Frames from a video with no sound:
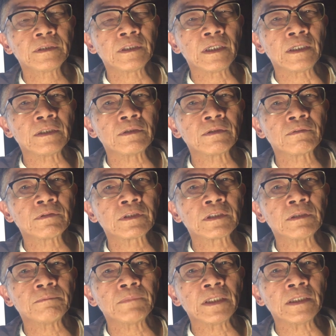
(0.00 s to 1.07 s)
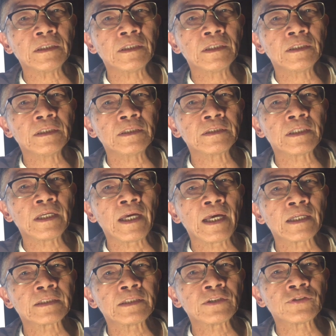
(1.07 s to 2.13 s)
And glutamate is the
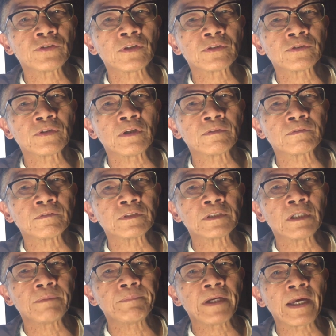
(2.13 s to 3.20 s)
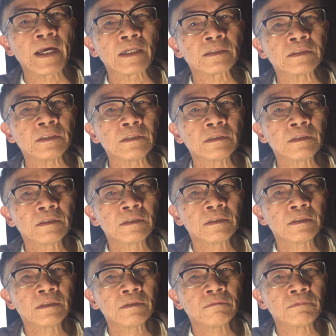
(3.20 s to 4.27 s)
active source of glutamic acid,
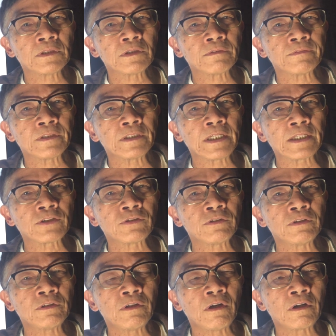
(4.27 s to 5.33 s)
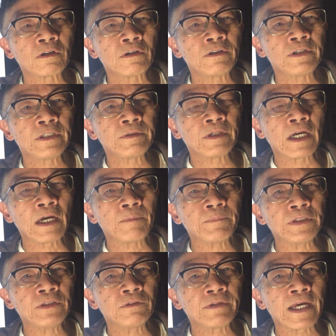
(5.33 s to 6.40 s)
one of the lateral occurring
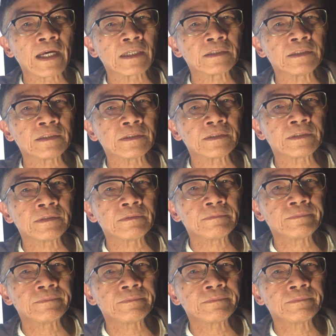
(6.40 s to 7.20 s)
amino acids.